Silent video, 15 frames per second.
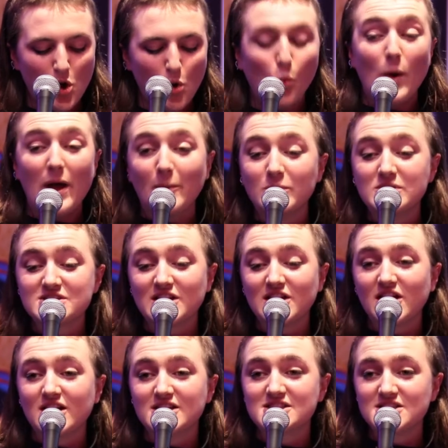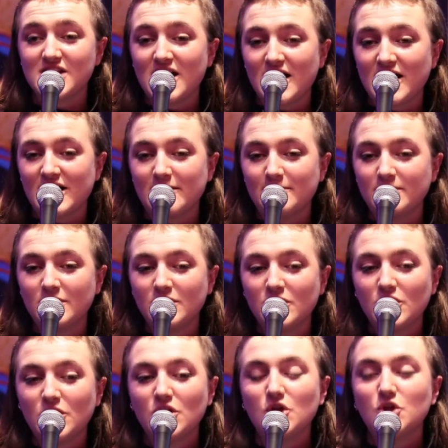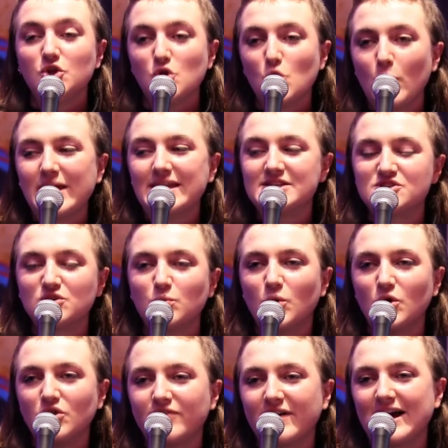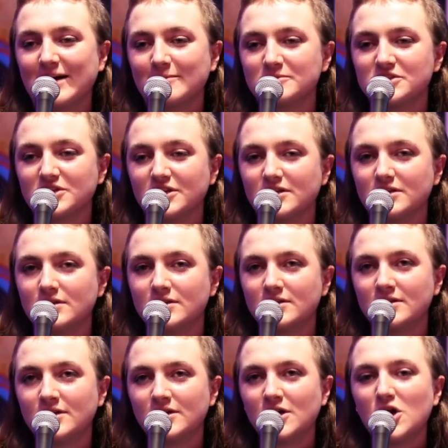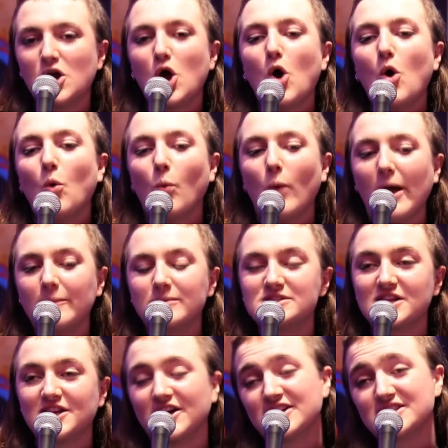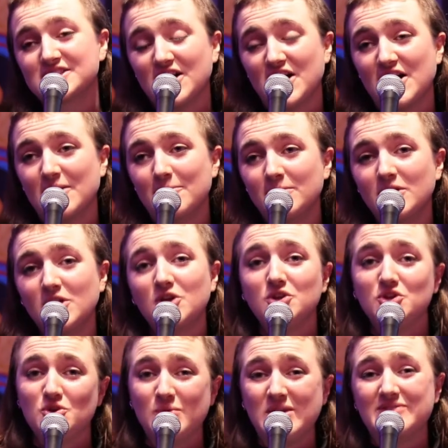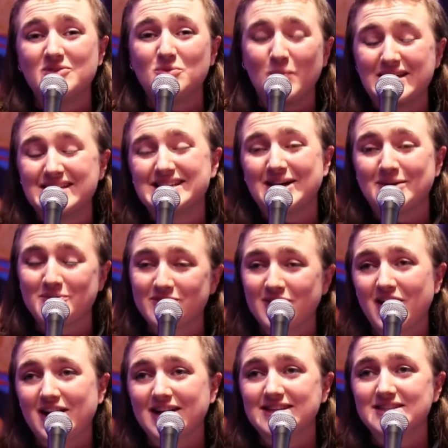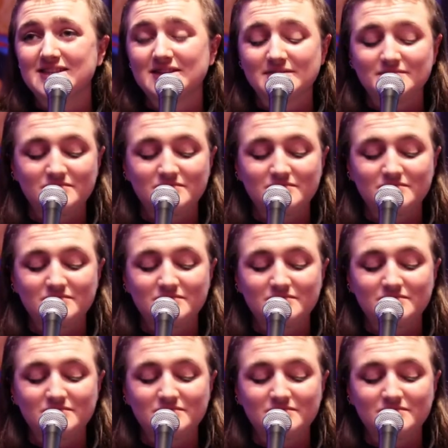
When was the last time you went to Wolverhampton? When was the last time you even went outside?